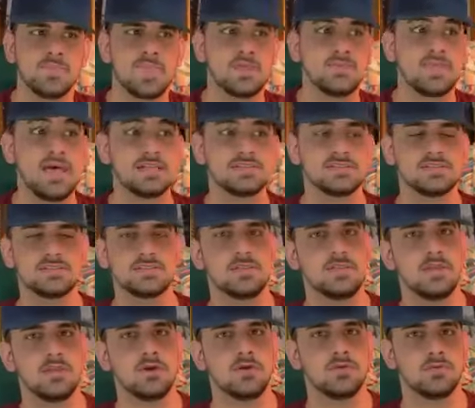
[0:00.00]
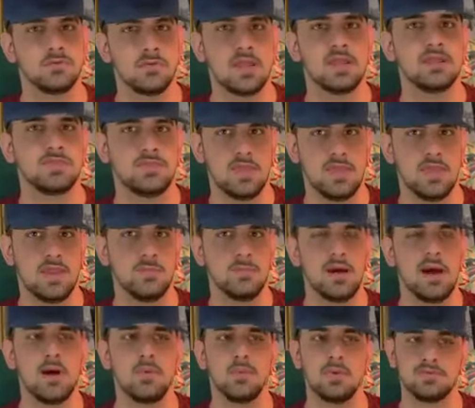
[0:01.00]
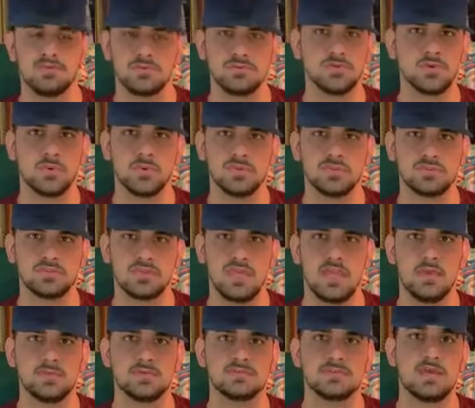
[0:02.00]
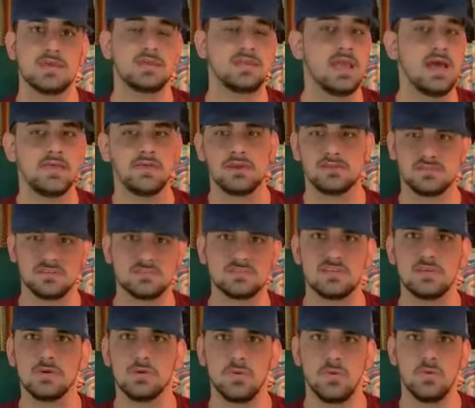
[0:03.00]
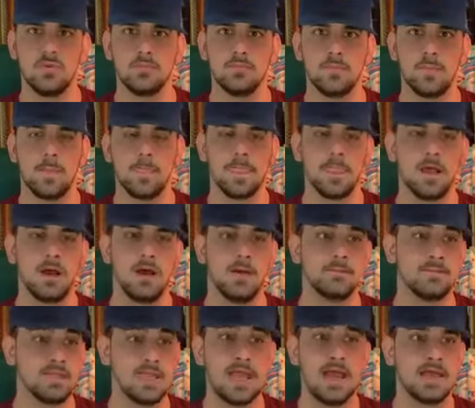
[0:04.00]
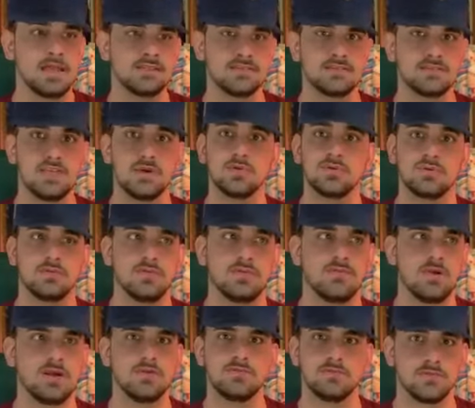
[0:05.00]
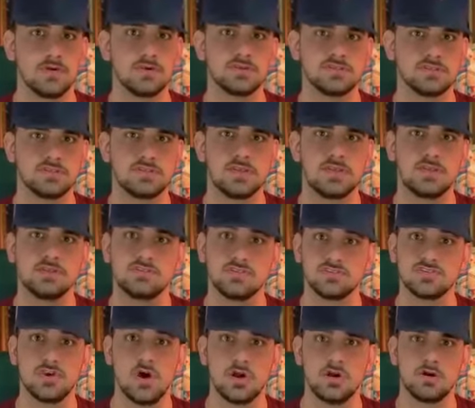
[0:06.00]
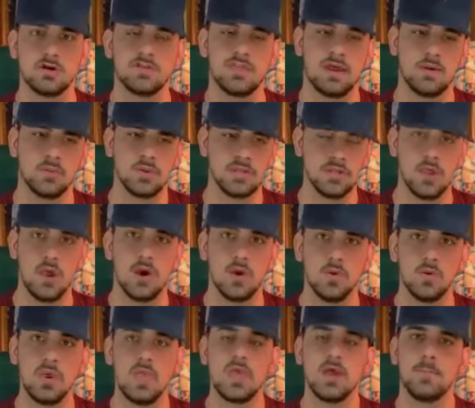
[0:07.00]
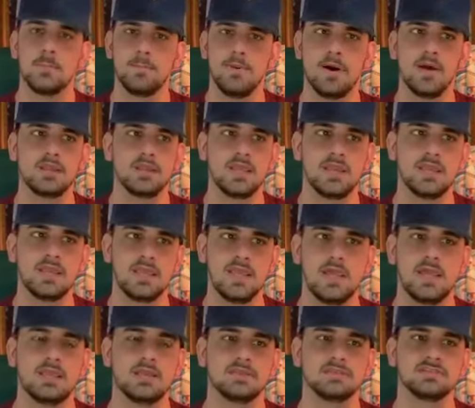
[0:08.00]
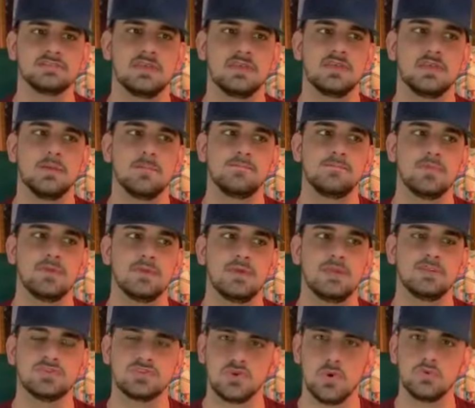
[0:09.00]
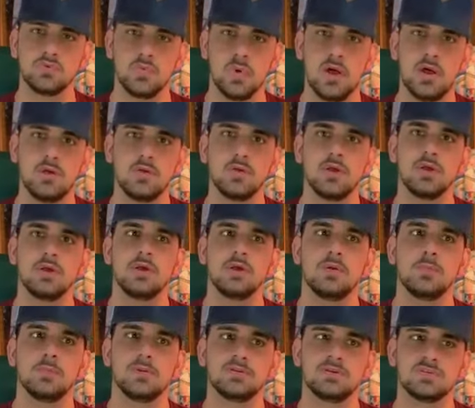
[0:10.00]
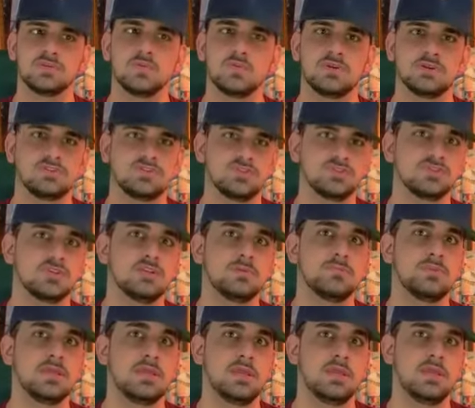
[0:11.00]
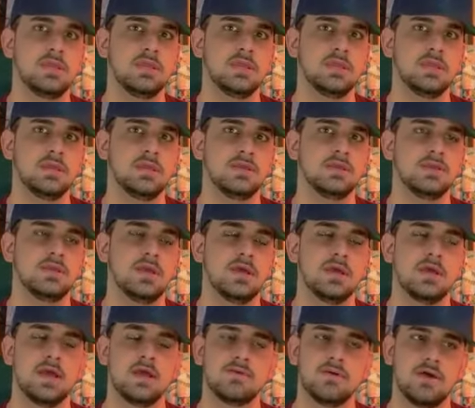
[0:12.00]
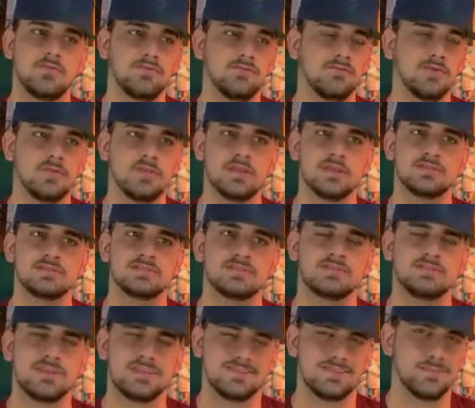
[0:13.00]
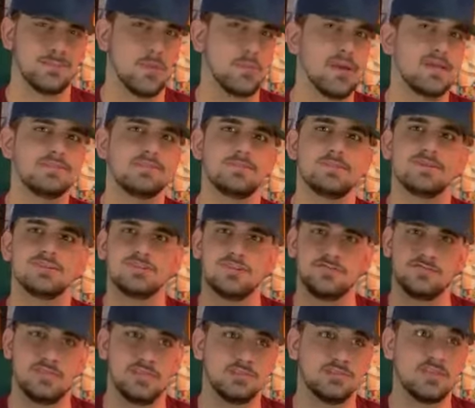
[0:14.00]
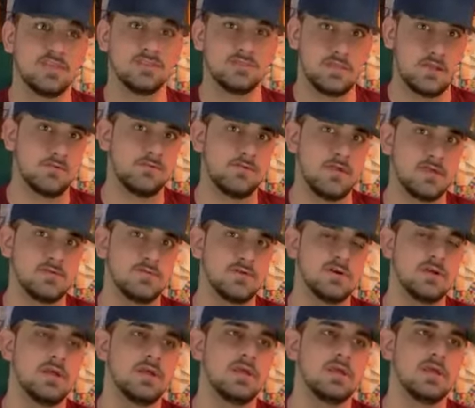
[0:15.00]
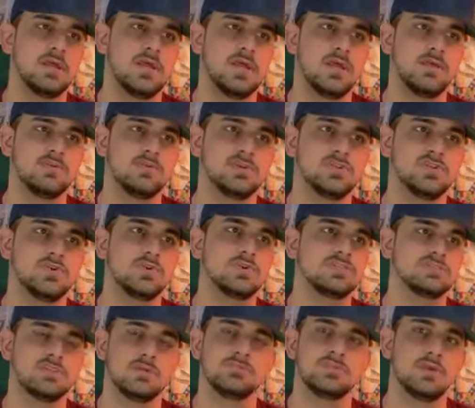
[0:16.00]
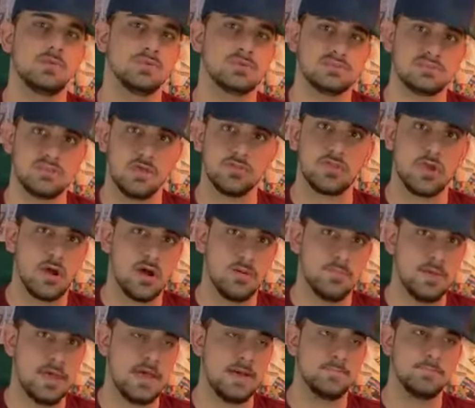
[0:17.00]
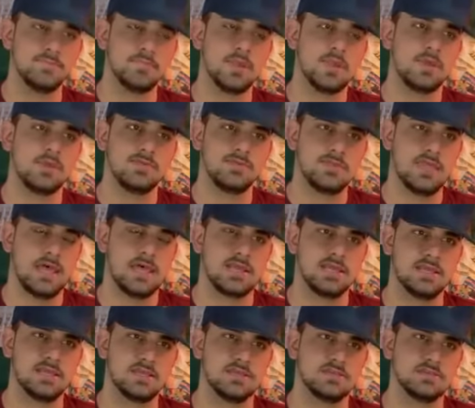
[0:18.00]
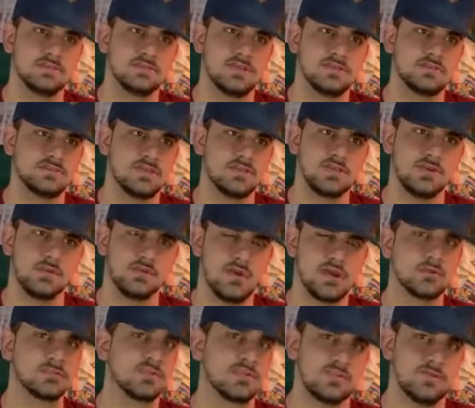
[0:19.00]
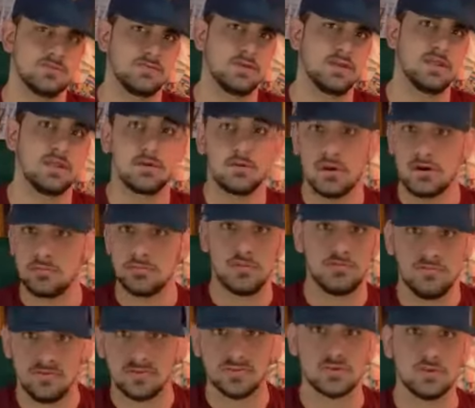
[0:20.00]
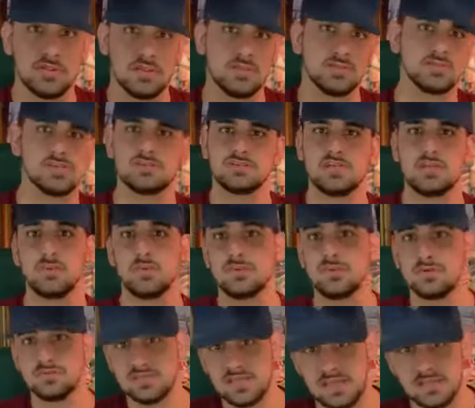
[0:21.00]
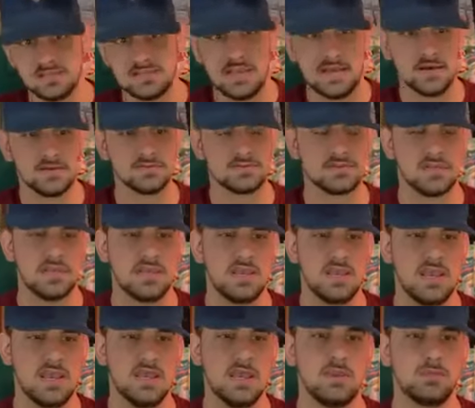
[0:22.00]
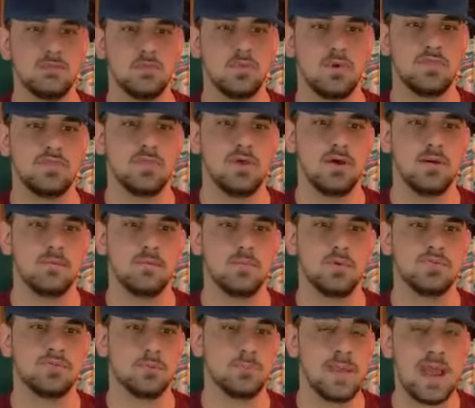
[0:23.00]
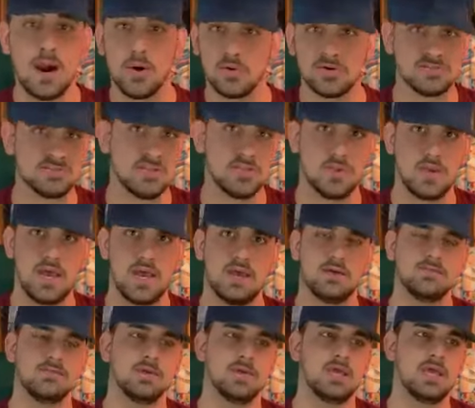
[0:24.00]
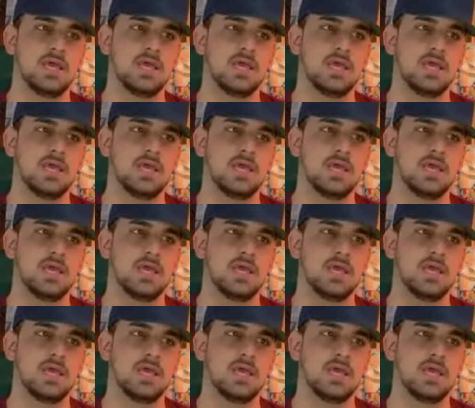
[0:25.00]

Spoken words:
And that's the great thing about what they're doing with this game, is that, yeah, it's a sequel. It's a sequel to the very first Dishonored that we know, but yet again, it's like, it sold well, but this one is just going to be, I have a feeling it's like the momentum is shifting in their favor, and they're doing something with stealth combat that is incredibly different, incredibly visually interesting with their takedowns and with the powers that you have.